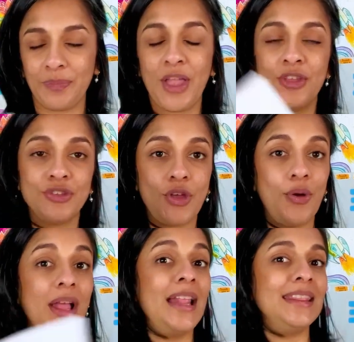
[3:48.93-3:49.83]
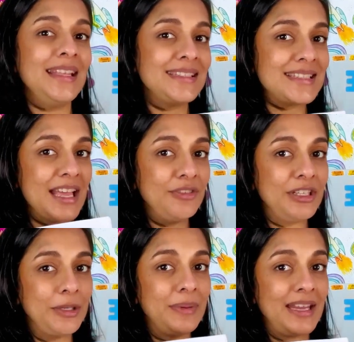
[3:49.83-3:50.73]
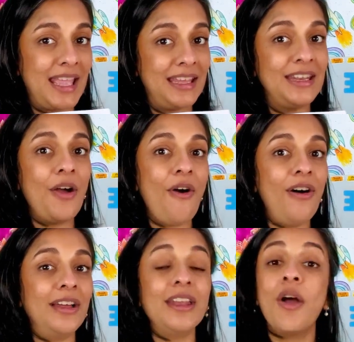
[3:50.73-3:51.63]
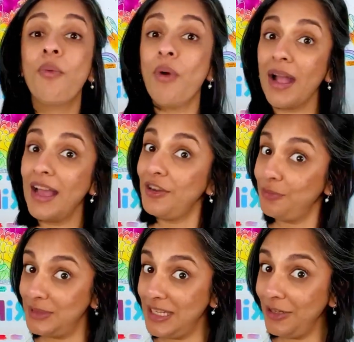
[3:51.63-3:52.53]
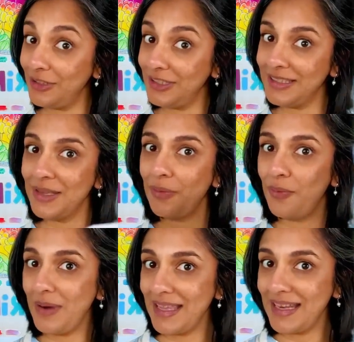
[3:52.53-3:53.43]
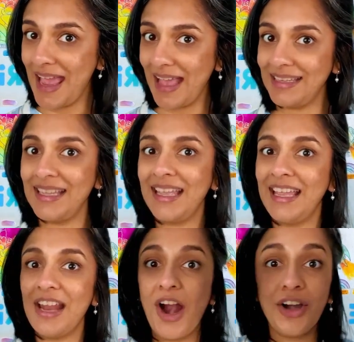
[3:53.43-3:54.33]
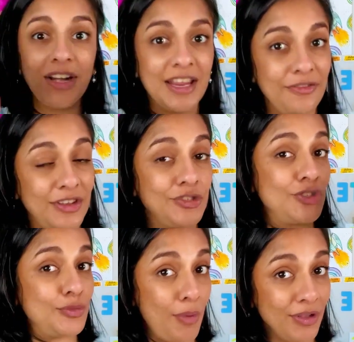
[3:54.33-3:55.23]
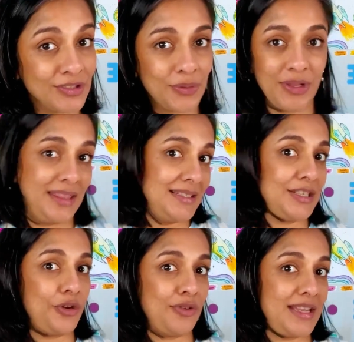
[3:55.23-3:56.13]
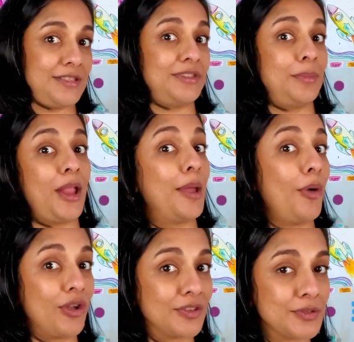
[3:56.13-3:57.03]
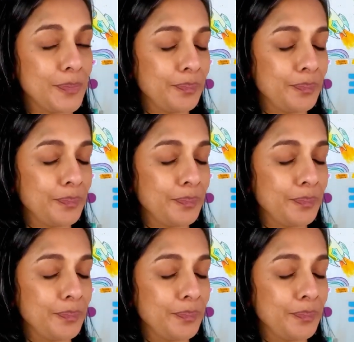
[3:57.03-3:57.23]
So let's dive a little bit in on what kind of materials we can add in our inventor's box or in this creative supply box.